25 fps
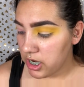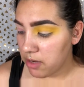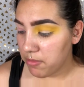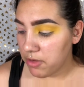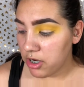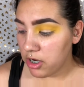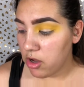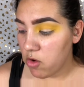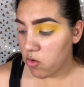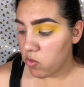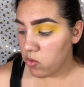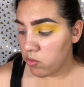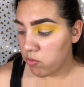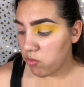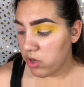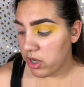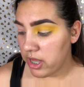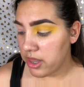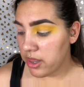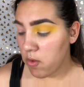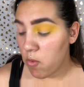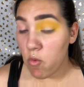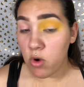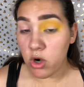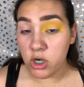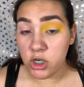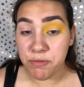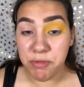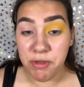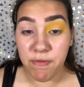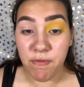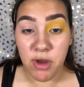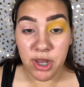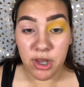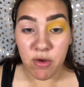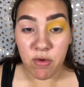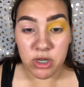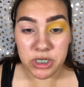and I'm going to go in with orange
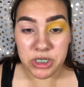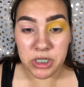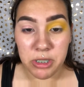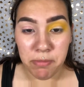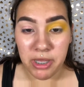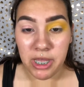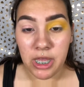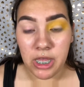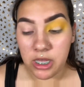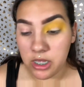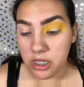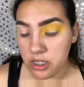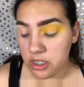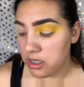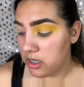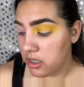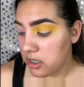before I go into the pink,